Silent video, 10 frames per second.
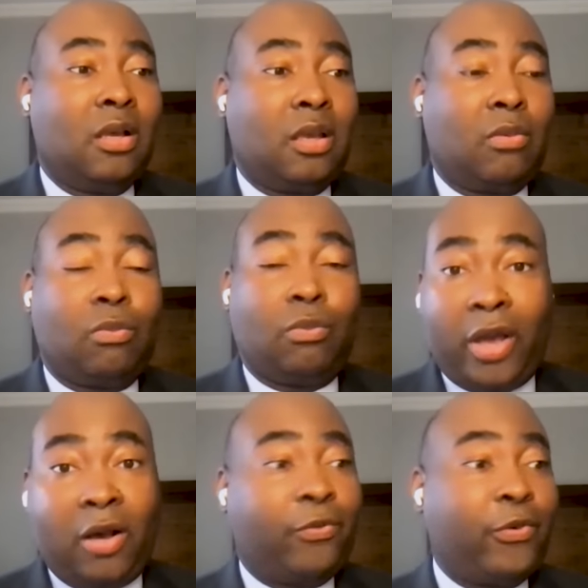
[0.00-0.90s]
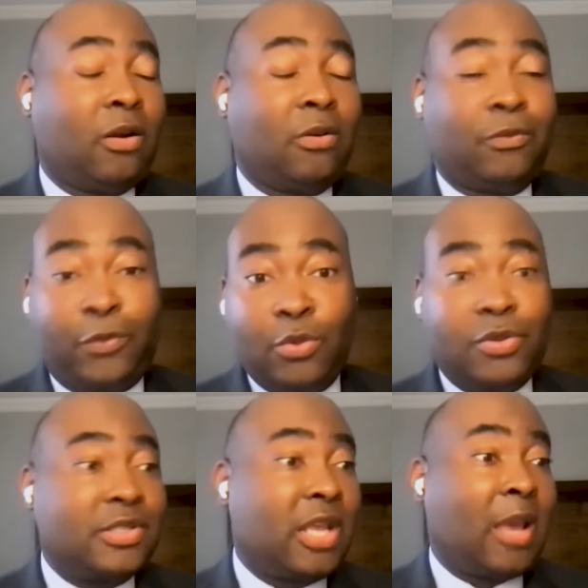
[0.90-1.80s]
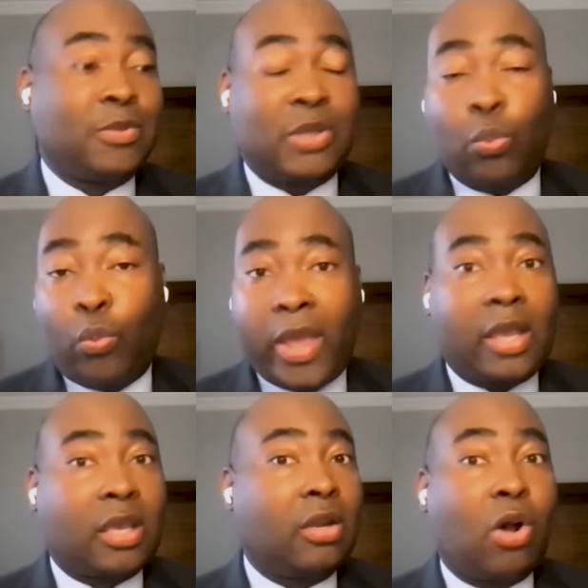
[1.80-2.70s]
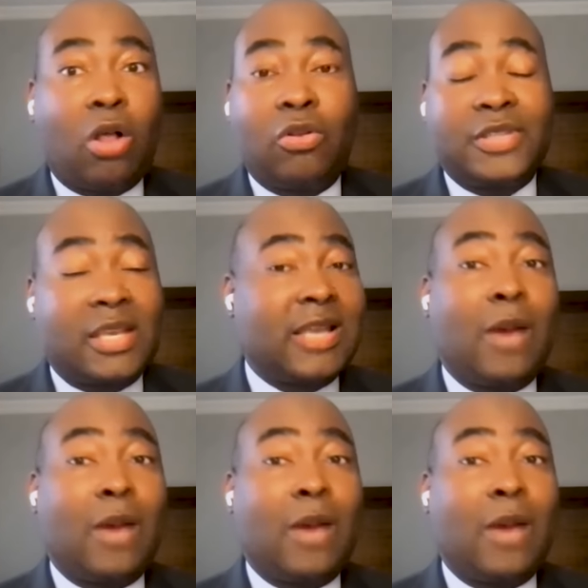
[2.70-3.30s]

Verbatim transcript: you know, welfare and food stamps and WIC and all those things.